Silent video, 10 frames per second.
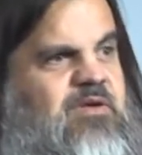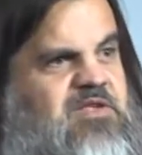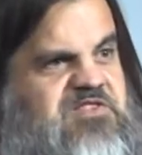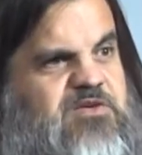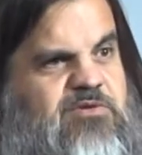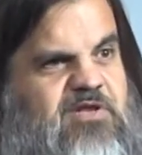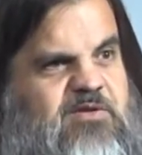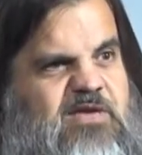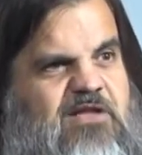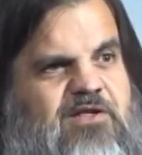and see what they
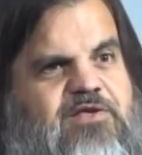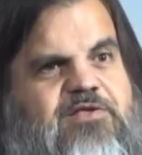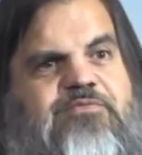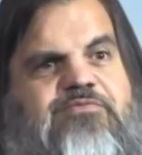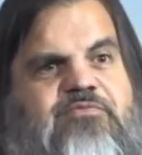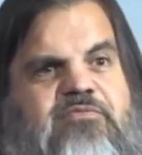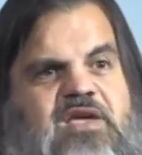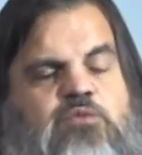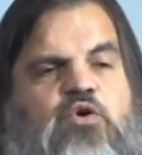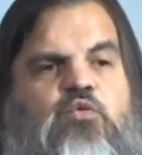tell us.
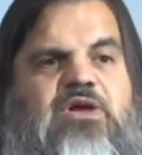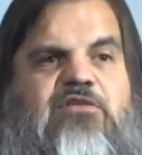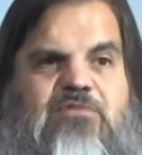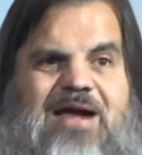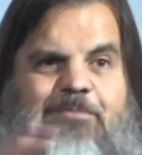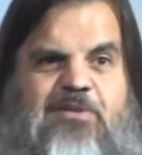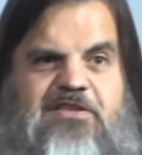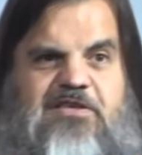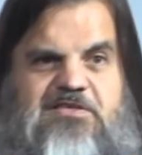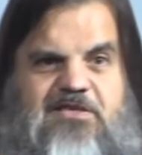And one way of
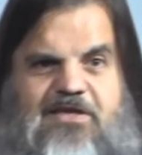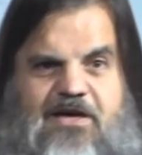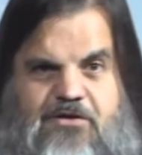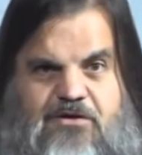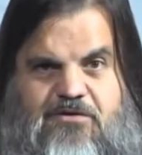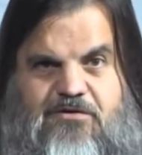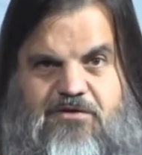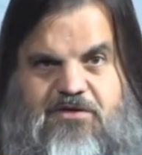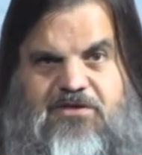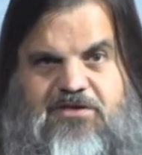wrapping these together
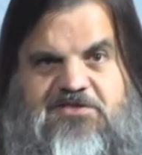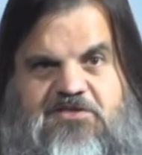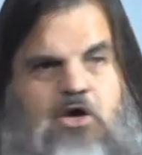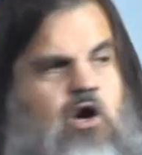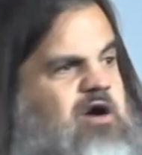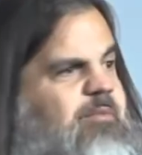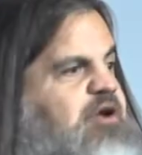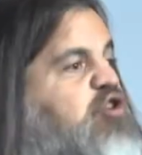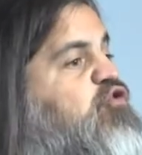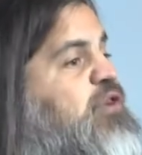is to talk
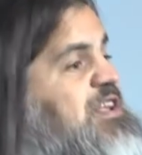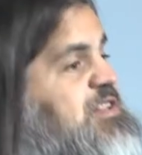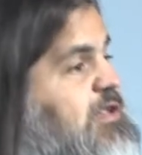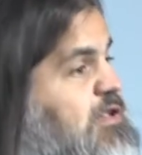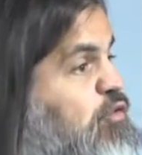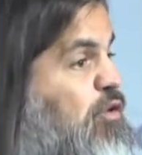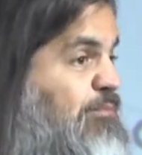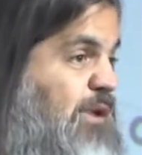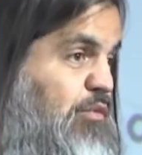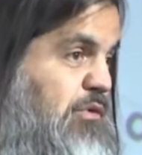about a crisis or a
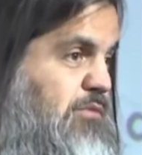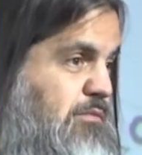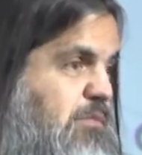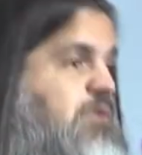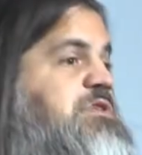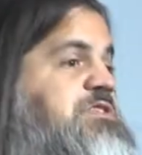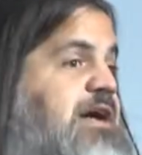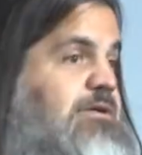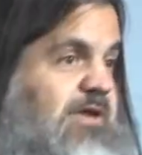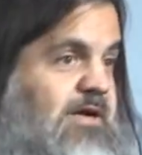bubble. Let me just
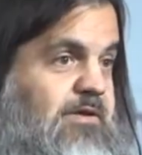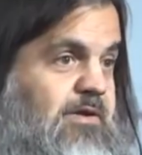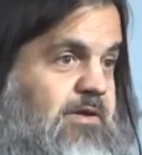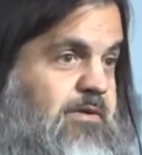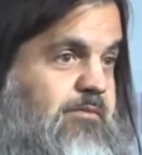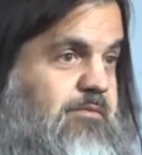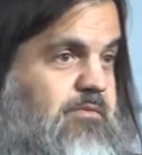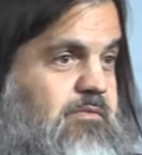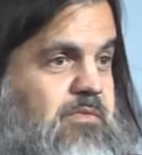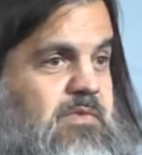outline this.
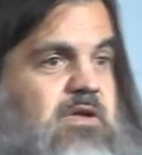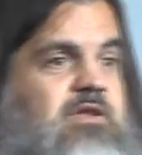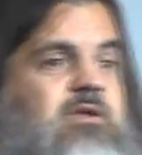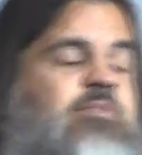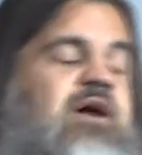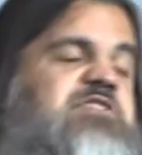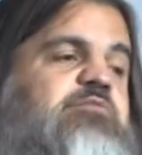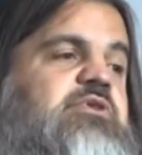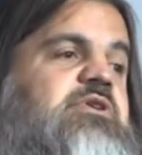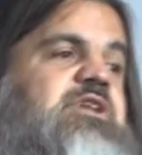The
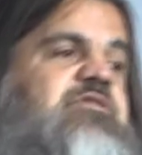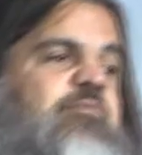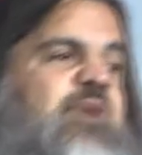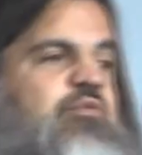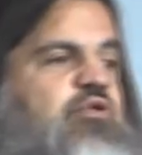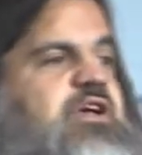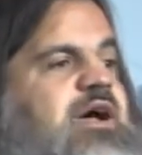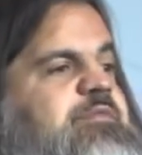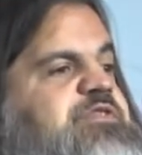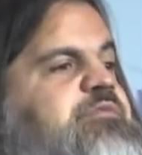possibility of a bubble
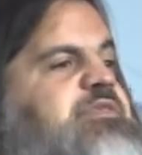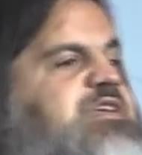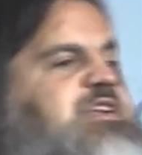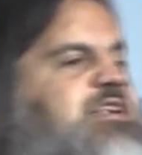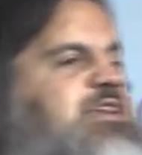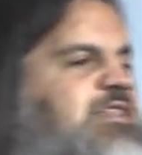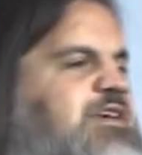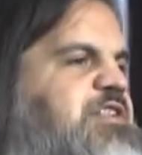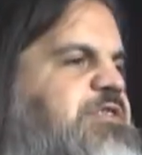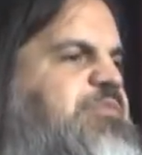comes from things like
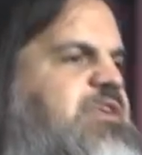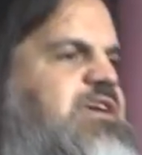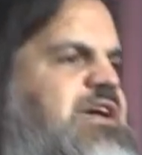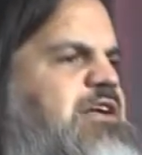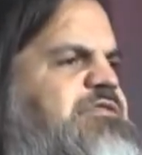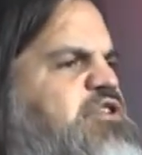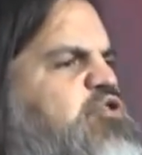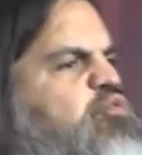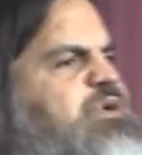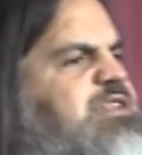this. I don't know if you
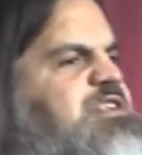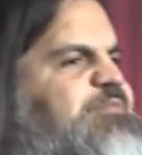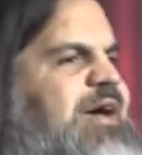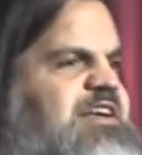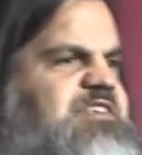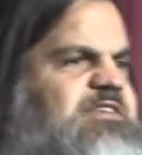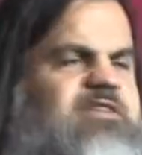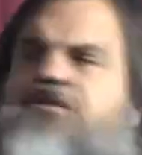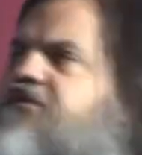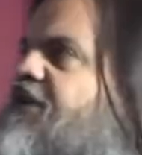can read this magazine
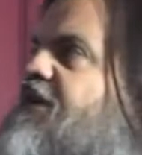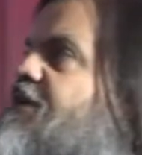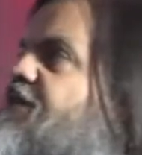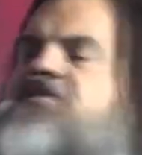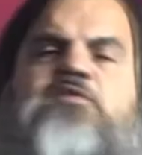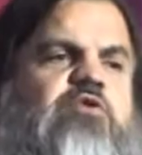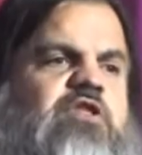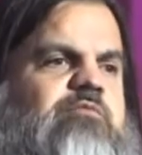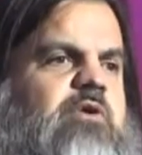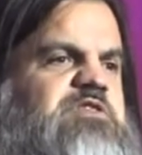title. This is one of
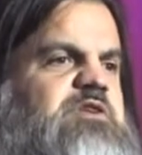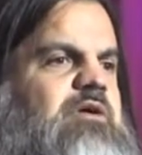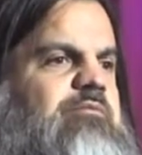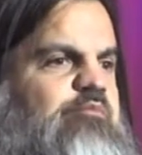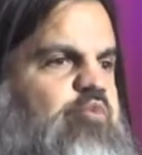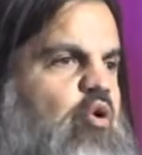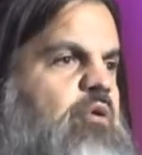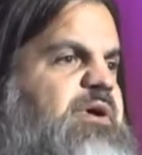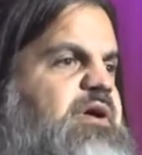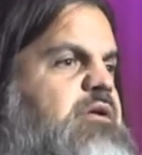the most
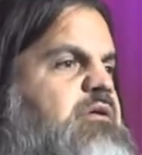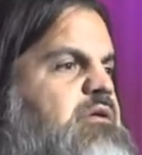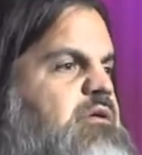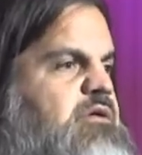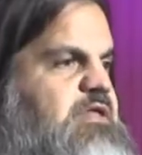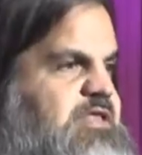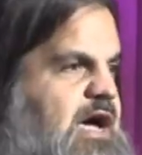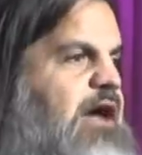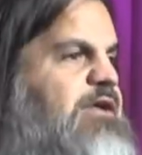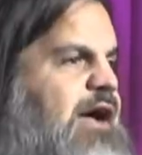boring,
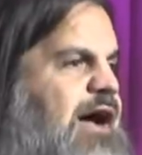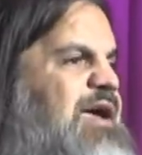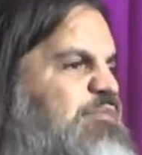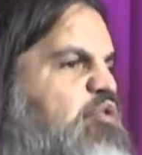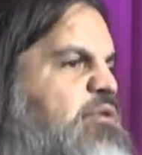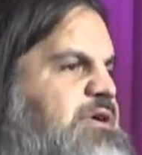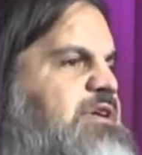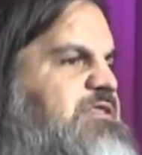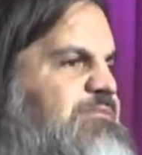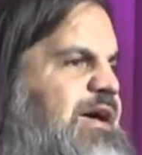
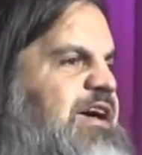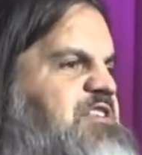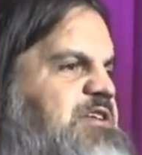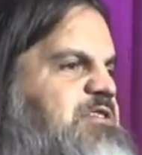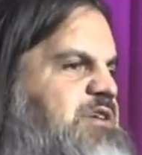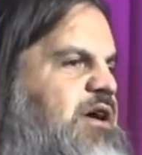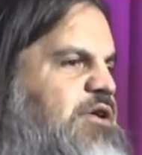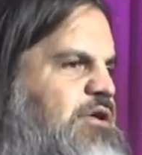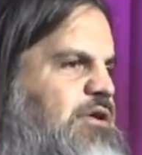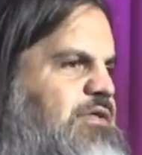non-hype-oriented magazines
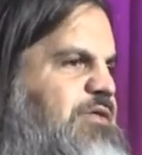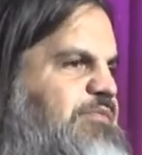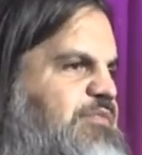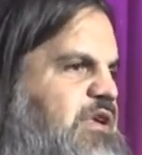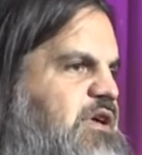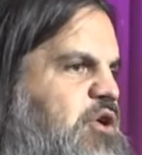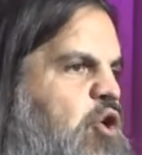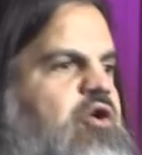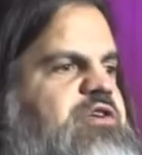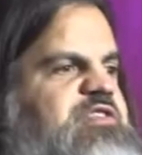on earth.
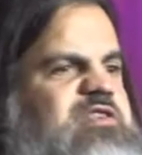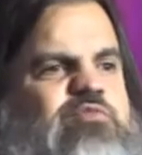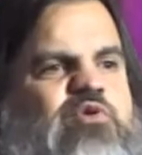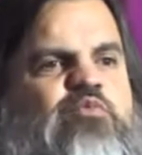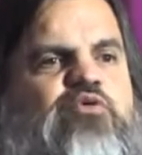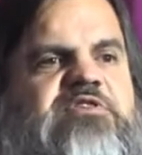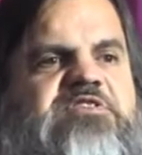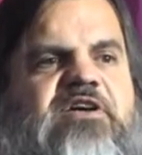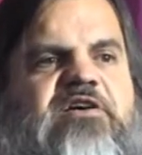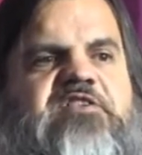All Consumer Reports
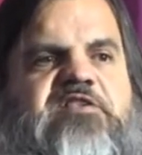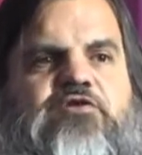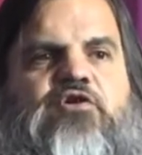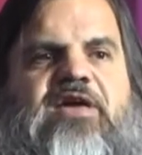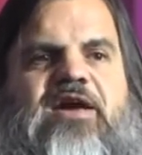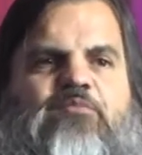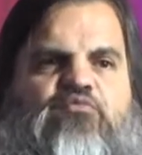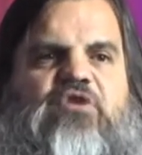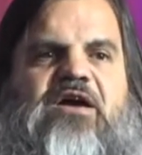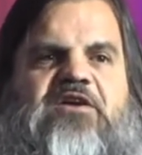does is look at
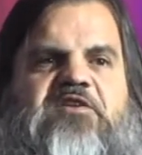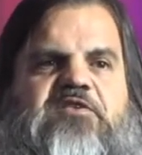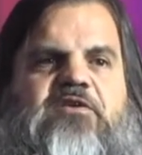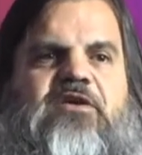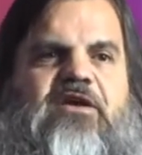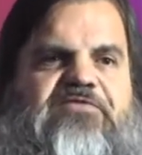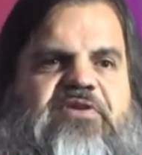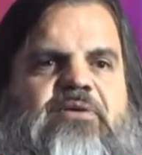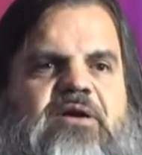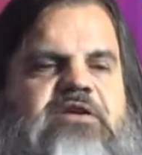products and
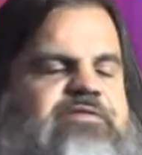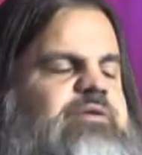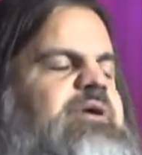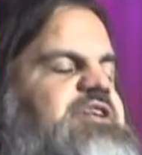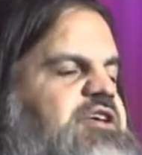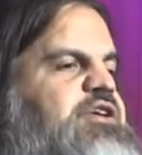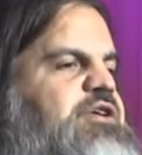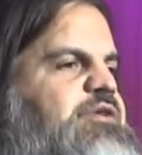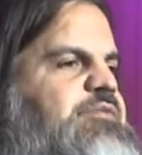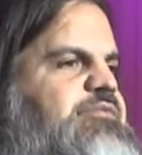figure out if they're any
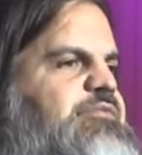good,